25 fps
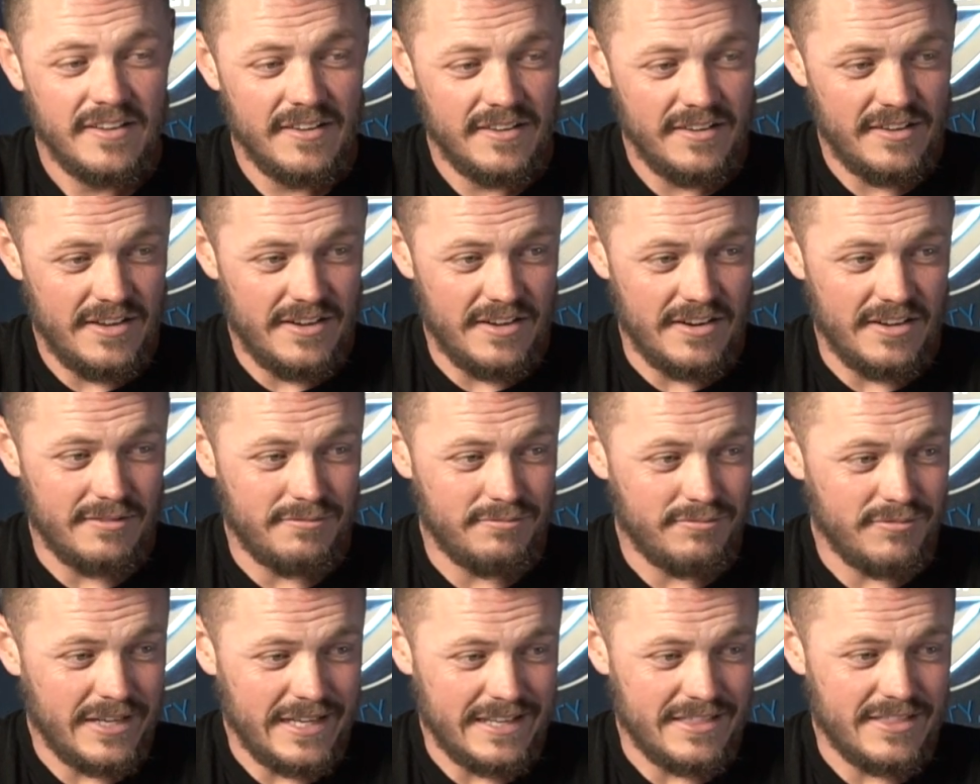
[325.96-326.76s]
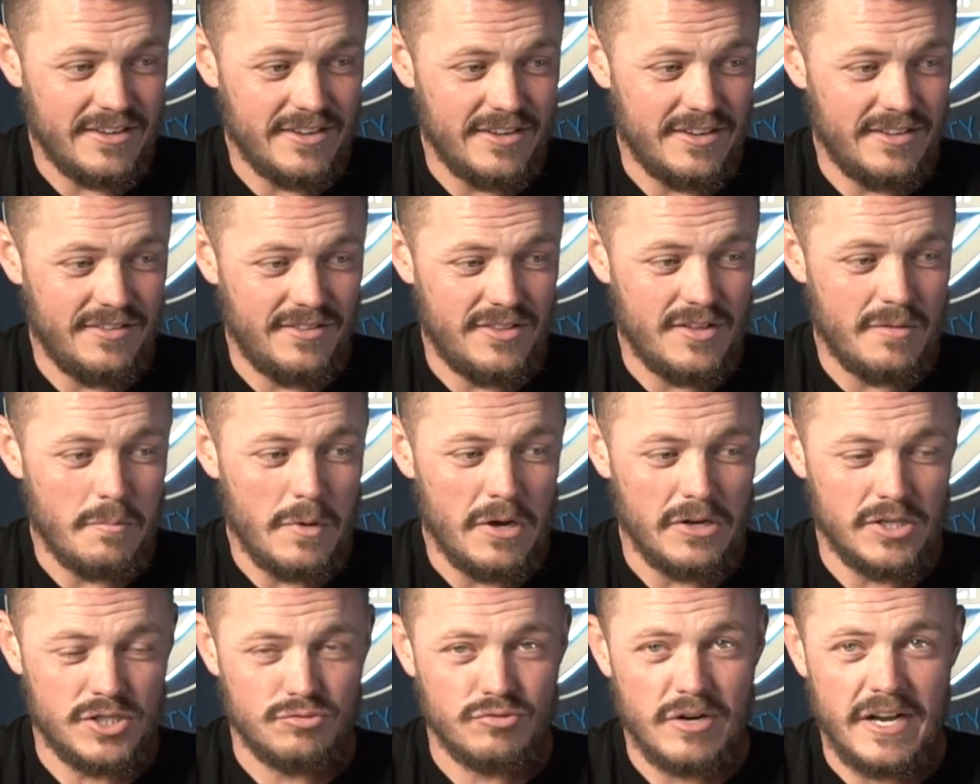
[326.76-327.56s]
You know, like the
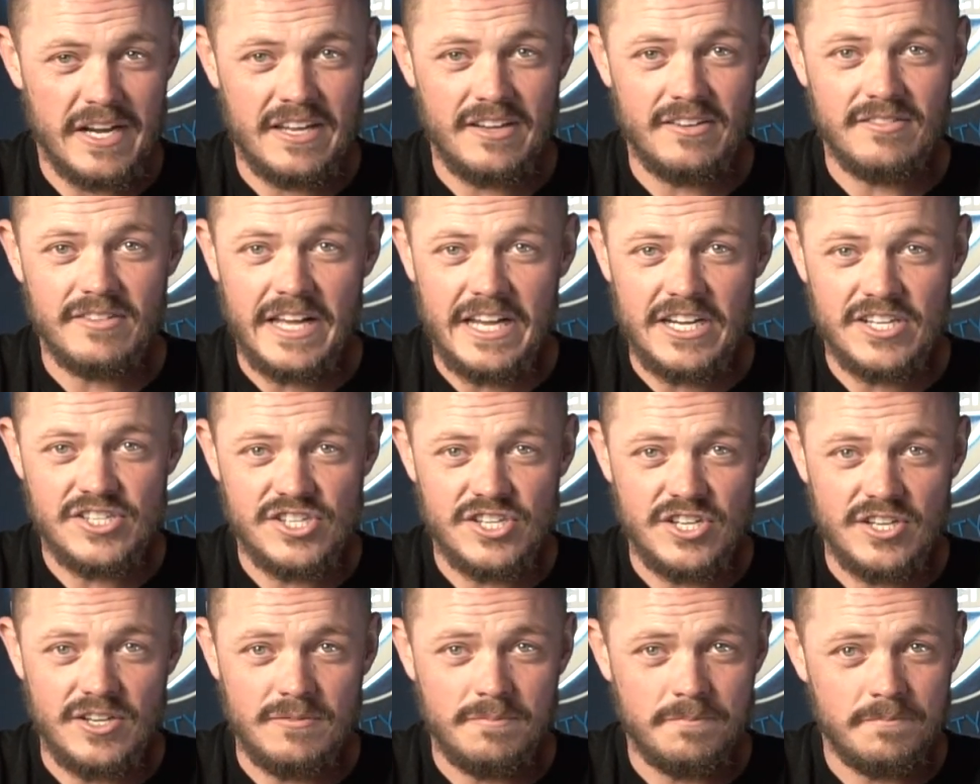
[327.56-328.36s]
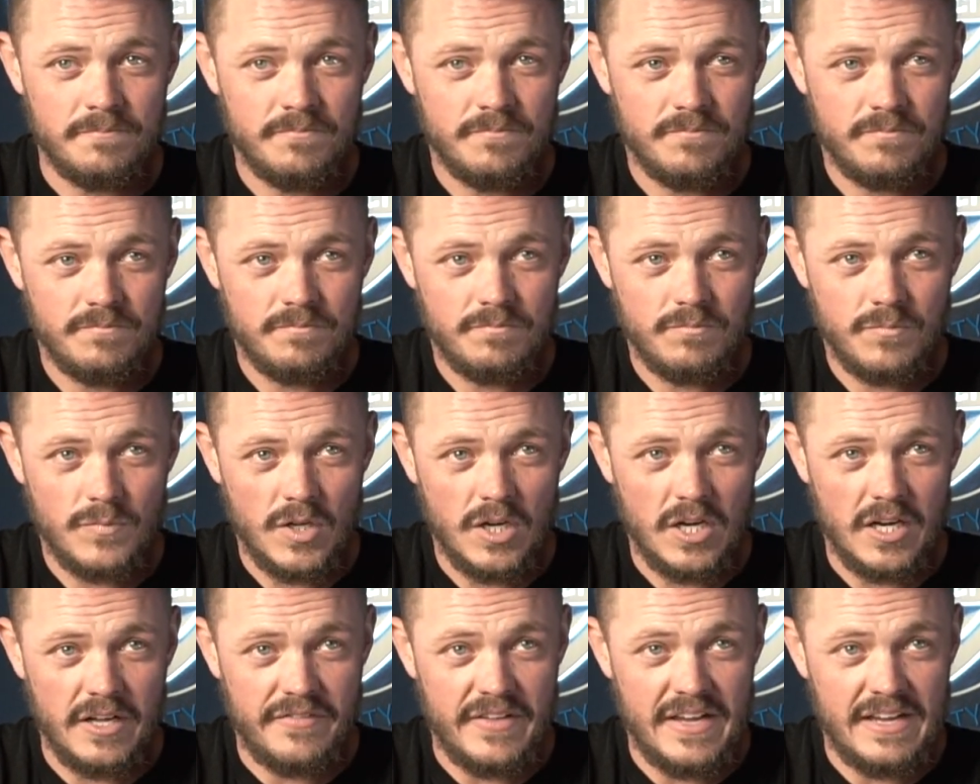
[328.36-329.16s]
most regulation.
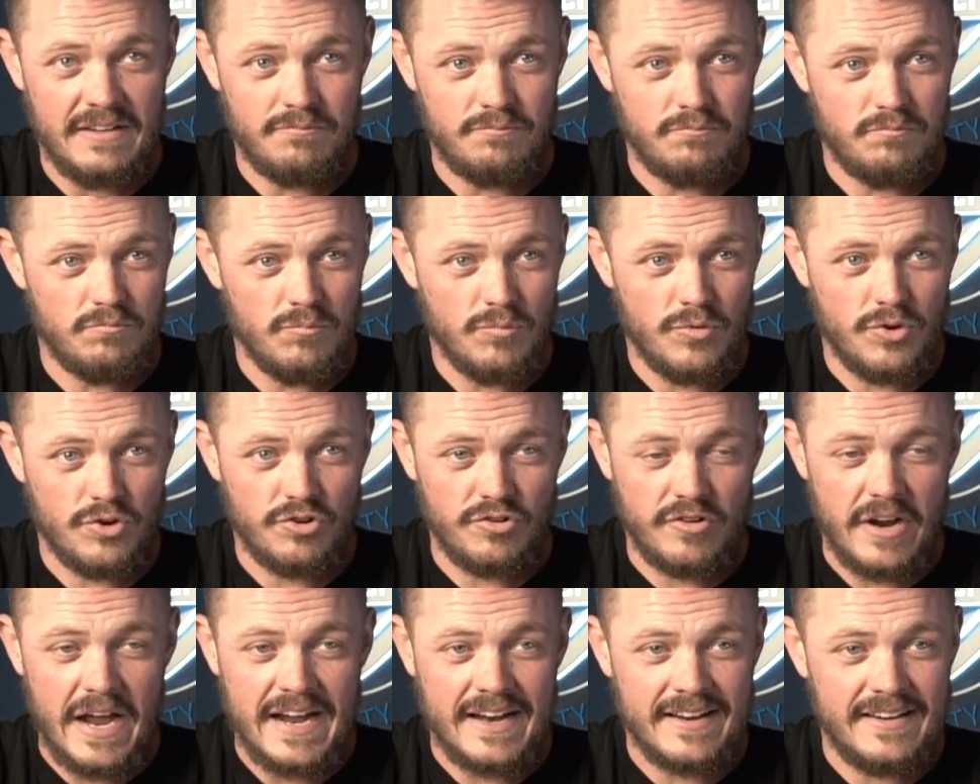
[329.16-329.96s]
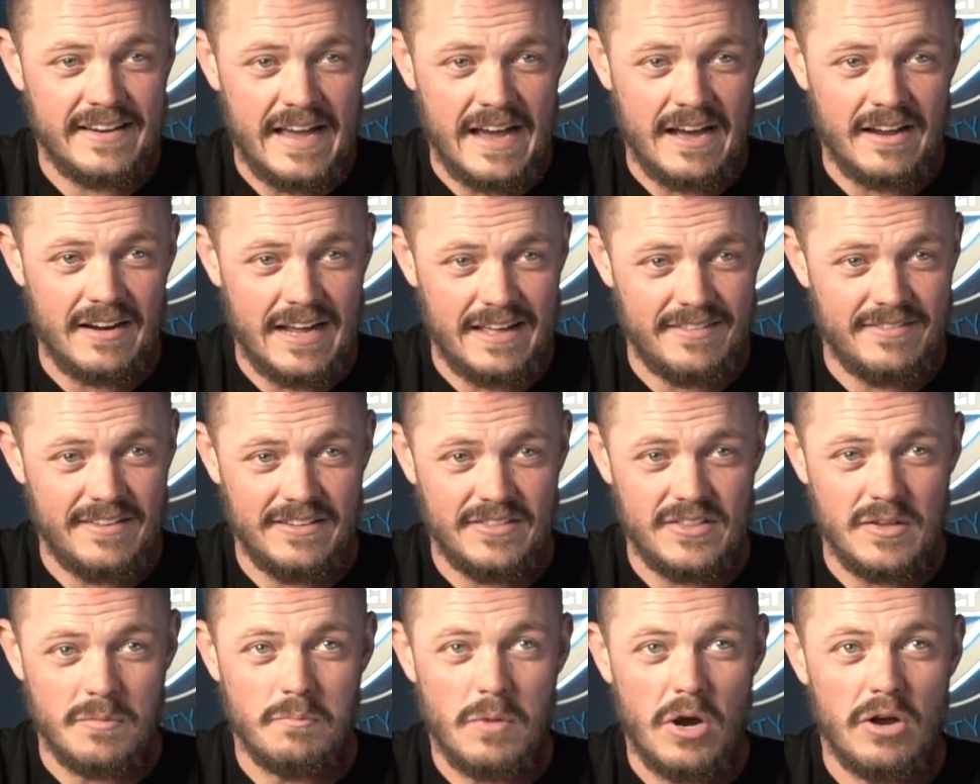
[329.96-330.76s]
They cracked down, I
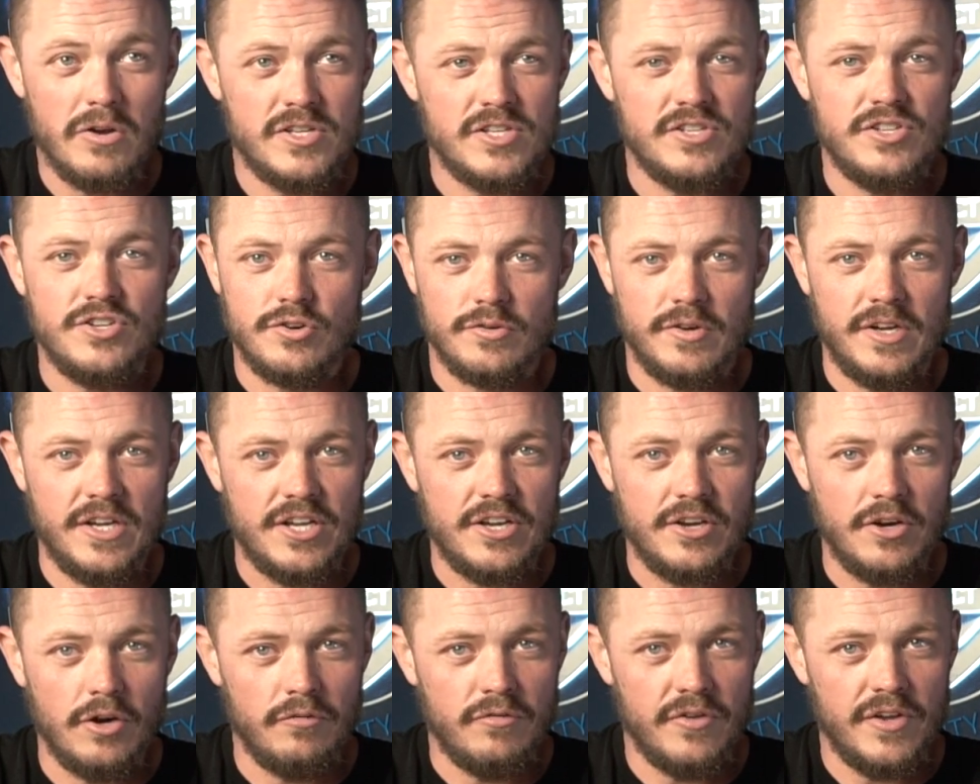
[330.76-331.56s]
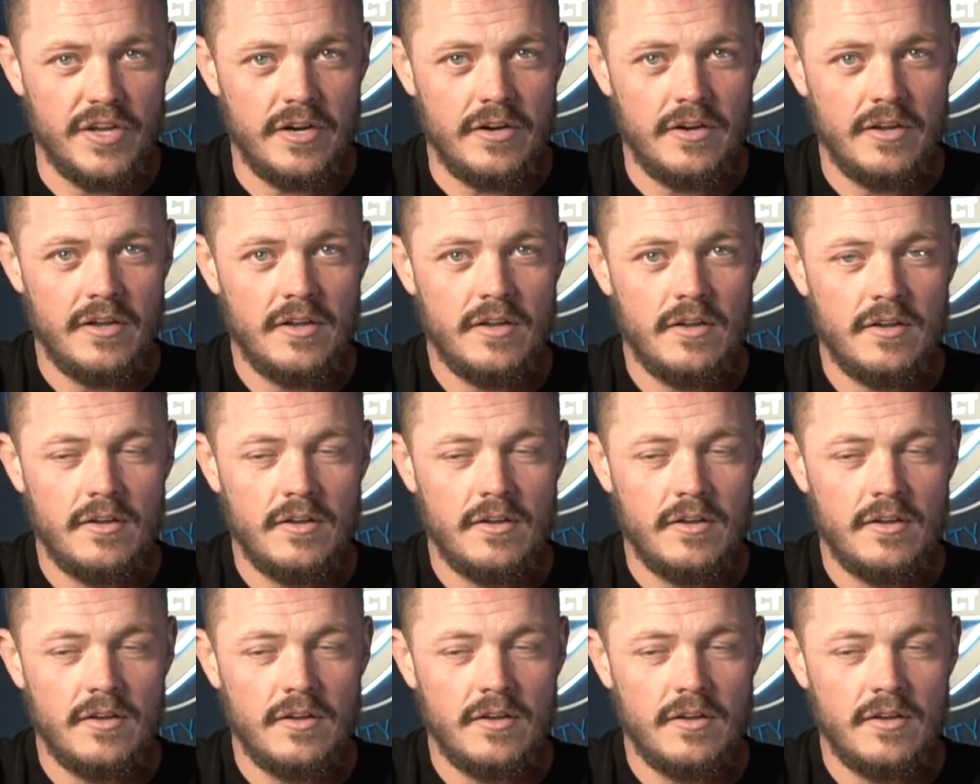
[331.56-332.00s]
think, the most during COVID.